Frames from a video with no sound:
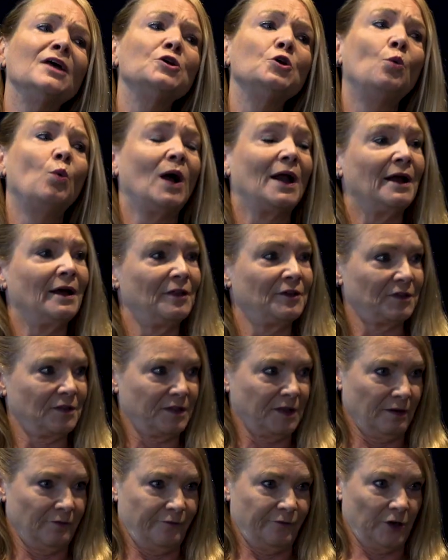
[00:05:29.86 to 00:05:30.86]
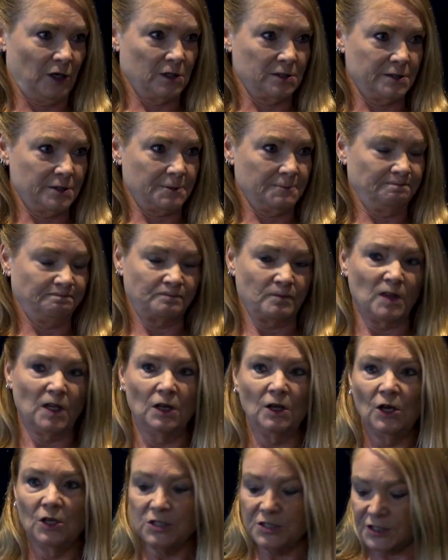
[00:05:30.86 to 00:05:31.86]
you one other thing first.
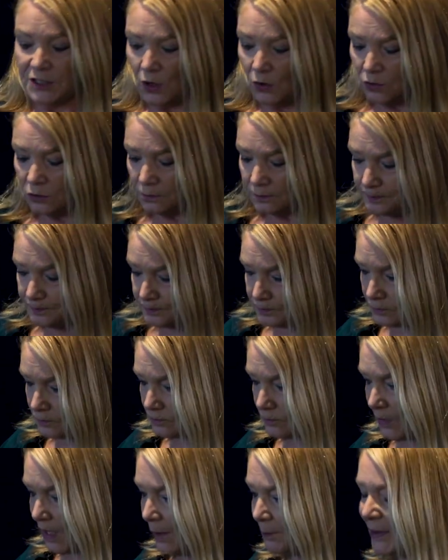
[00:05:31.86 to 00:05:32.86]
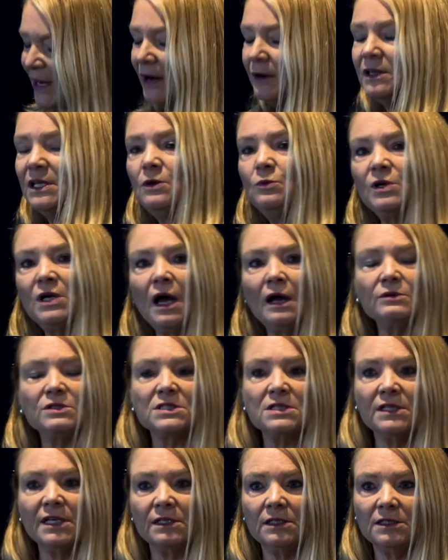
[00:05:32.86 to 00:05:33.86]
So apparently when I was
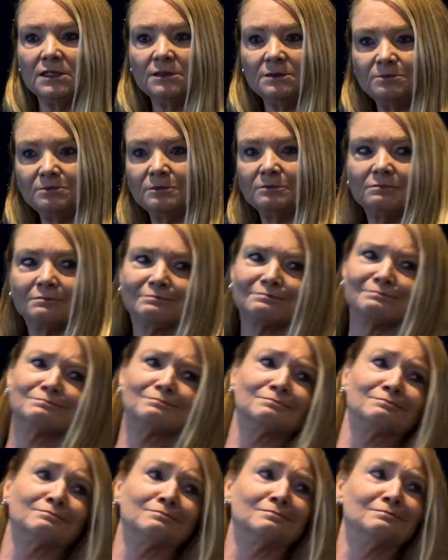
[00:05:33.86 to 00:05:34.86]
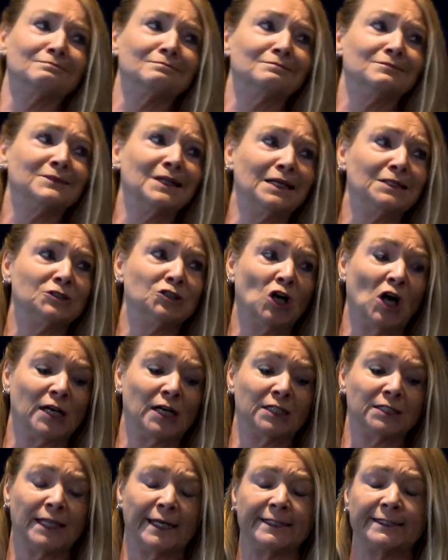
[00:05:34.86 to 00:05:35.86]
little, not
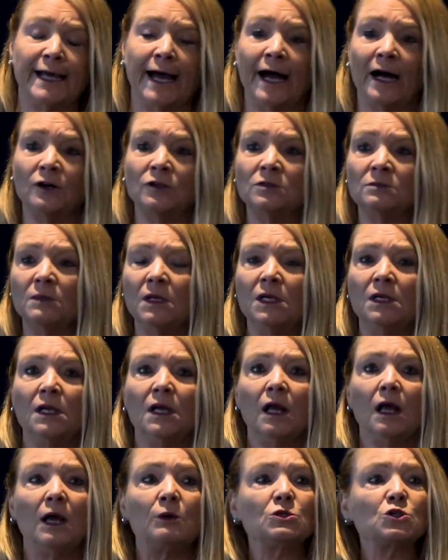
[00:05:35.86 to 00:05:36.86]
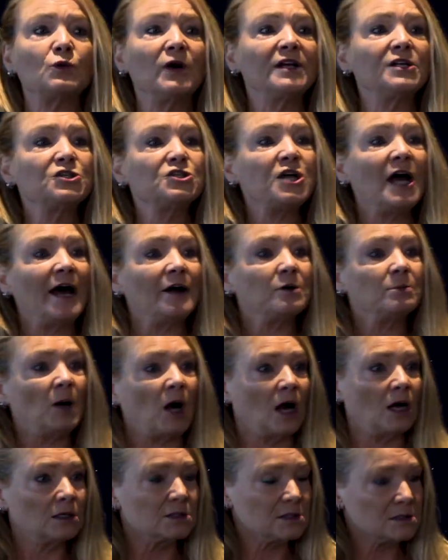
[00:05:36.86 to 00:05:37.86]
unlike now, I was quite a
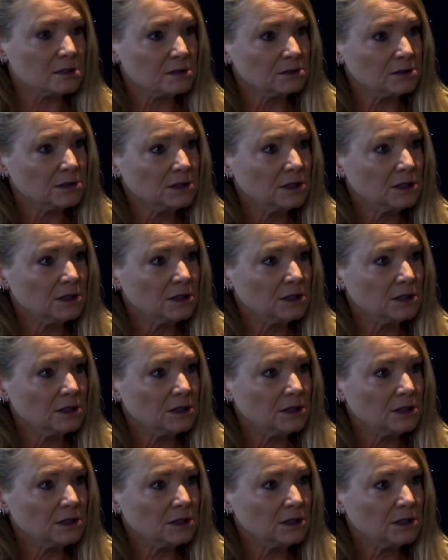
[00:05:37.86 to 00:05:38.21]
chatterbox.